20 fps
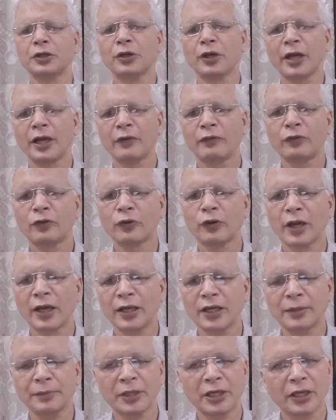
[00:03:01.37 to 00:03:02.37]
have to
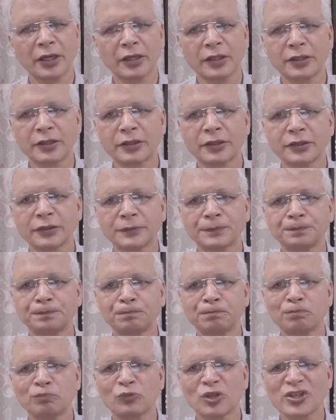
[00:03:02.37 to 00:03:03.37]
eliminate
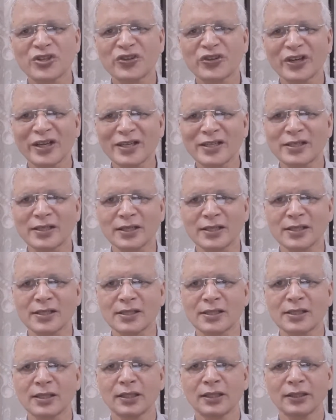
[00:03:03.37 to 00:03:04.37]
the
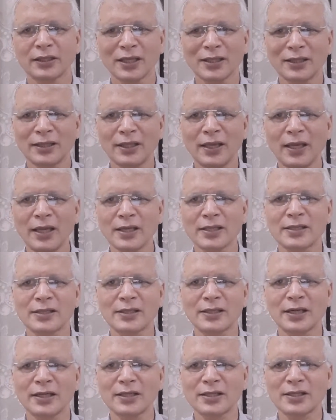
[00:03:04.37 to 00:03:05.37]
stressors, the things
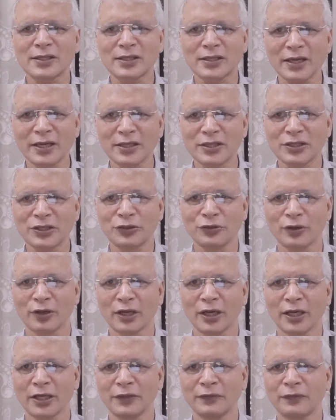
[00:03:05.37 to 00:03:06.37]
that stress your
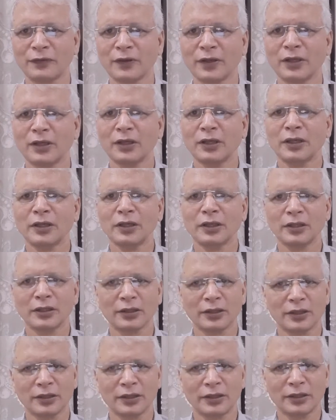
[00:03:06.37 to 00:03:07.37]
life,
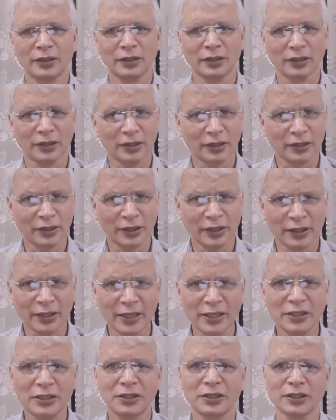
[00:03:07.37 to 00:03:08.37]
the
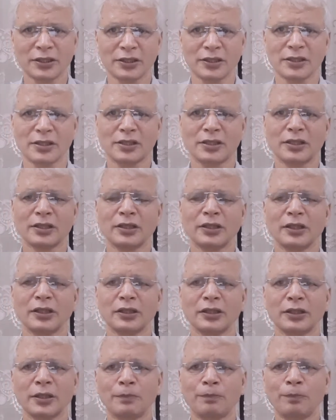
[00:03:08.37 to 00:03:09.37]
tensions,
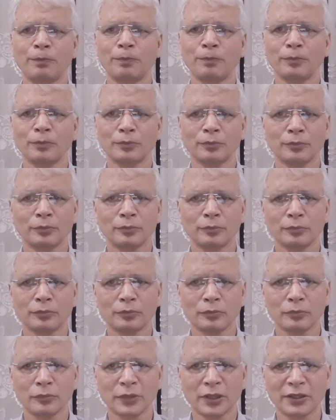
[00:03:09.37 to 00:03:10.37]

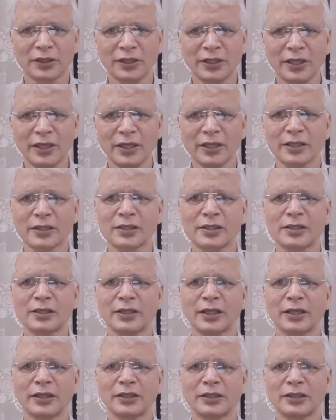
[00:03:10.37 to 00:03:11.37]
the things
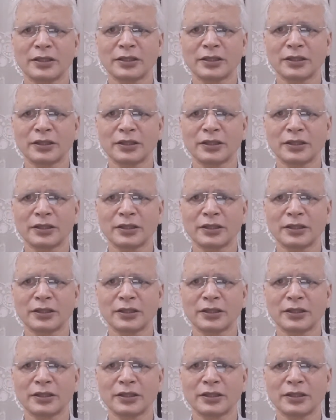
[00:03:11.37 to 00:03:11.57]
that